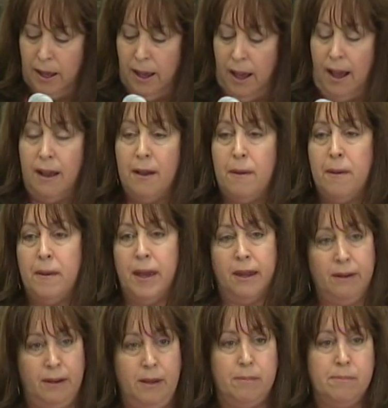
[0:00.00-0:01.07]

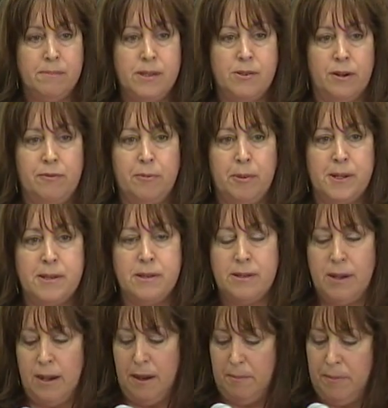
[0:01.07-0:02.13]
and he served prison
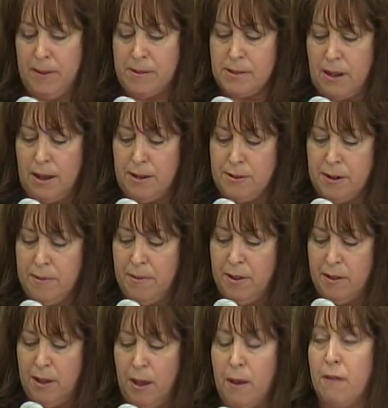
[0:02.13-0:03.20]
time, this cadre.
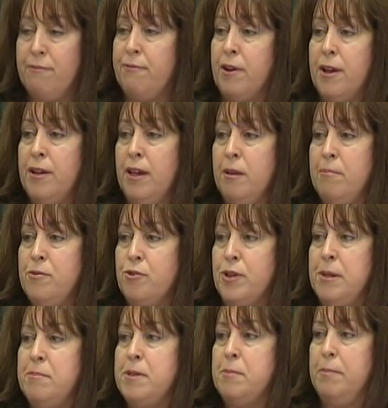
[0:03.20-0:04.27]
Fahim
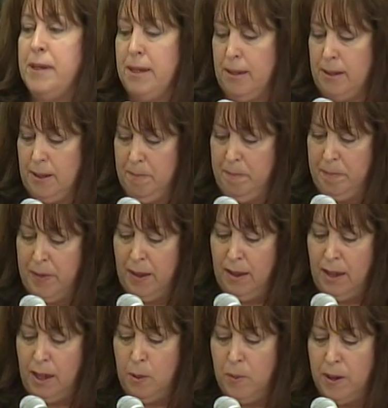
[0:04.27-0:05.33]
dreamed big.
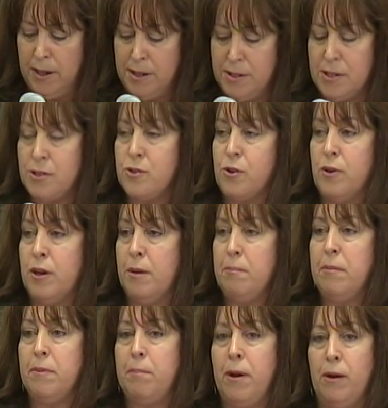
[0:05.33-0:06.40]
He wanted to
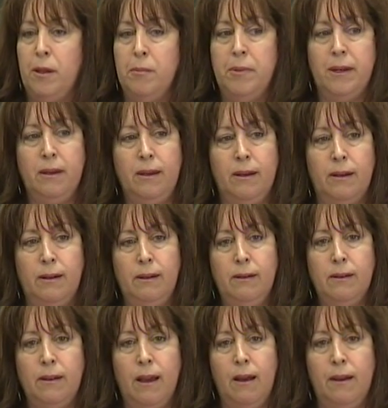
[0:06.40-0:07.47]
storm Parliament Hill
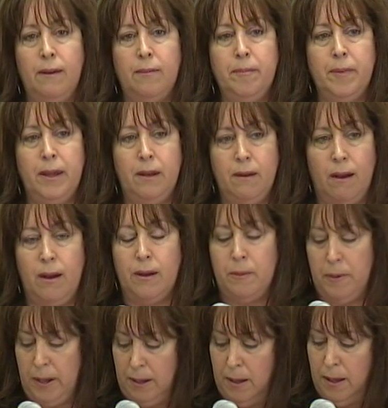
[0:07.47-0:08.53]
in
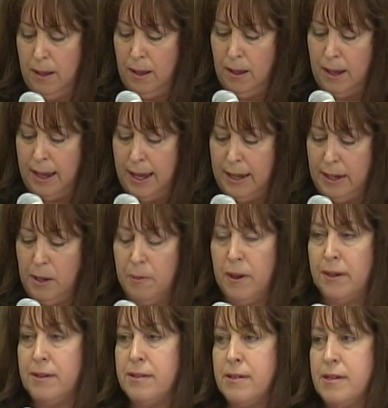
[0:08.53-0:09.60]
Ottawa, and he
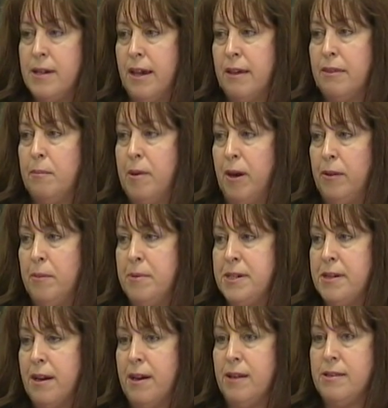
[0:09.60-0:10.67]
wanted to take the
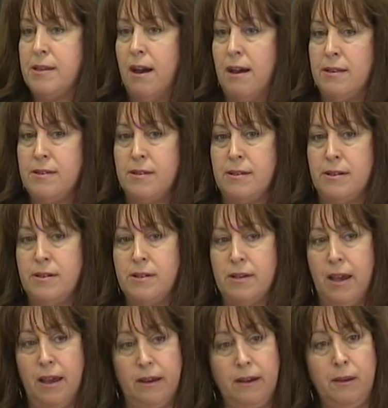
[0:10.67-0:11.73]
parliamentarians hostage.
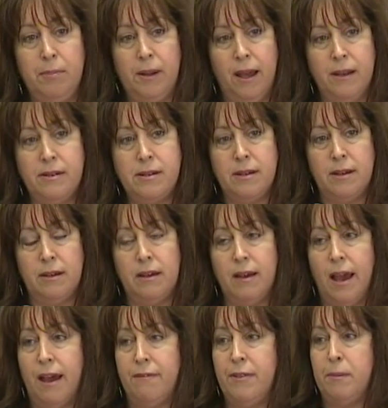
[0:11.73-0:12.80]
And he planned to
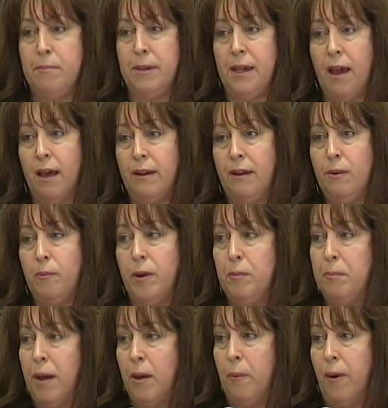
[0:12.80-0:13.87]
have them beheaded
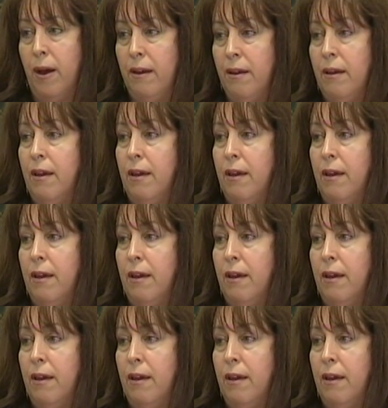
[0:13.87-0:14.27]
one by one,